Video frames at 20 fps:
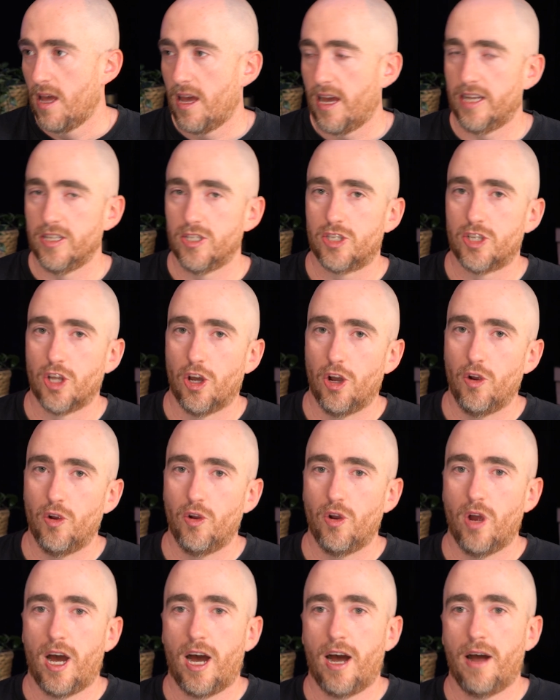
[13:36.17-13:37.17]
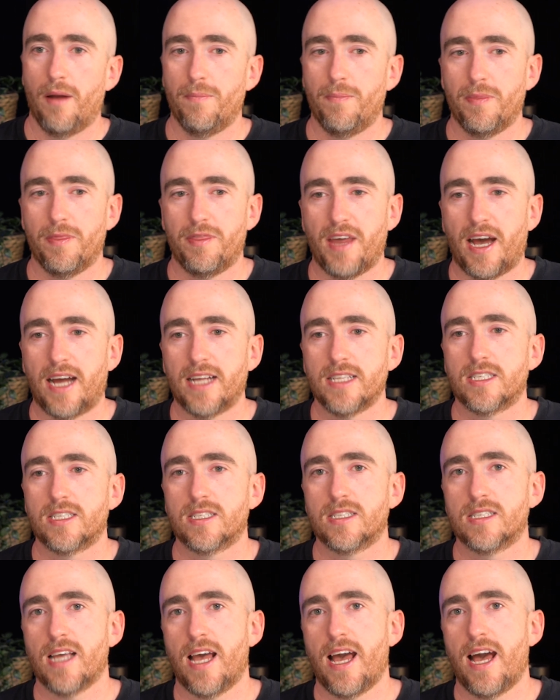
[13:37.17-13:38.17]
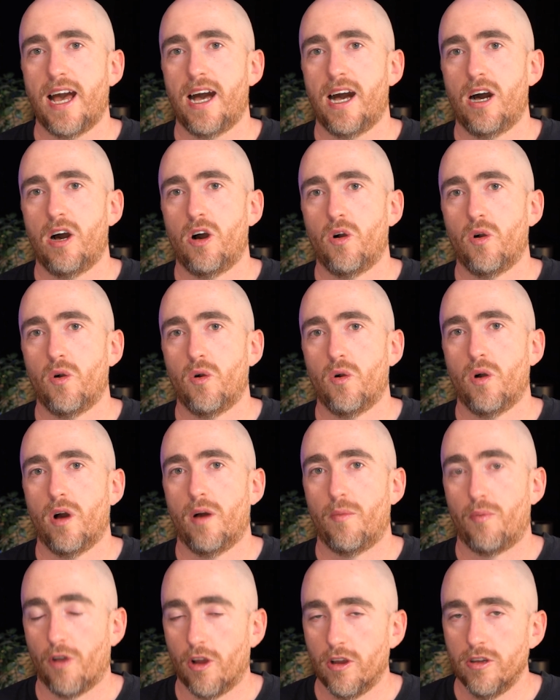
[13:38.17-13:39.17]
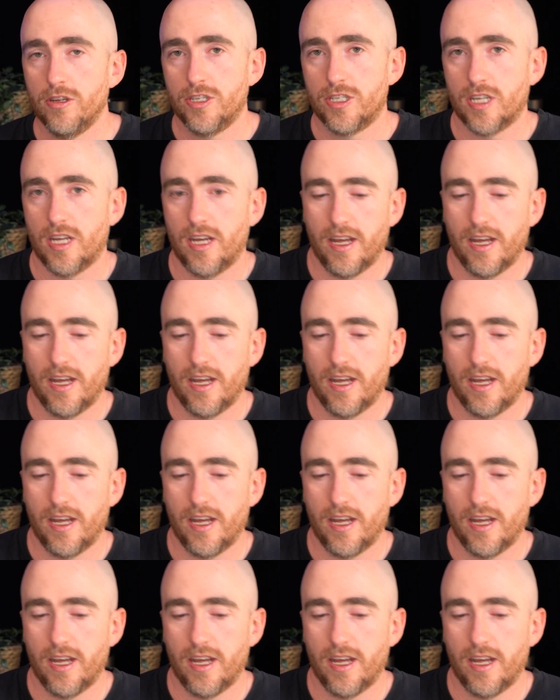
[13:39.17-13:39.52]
And so that's our approach.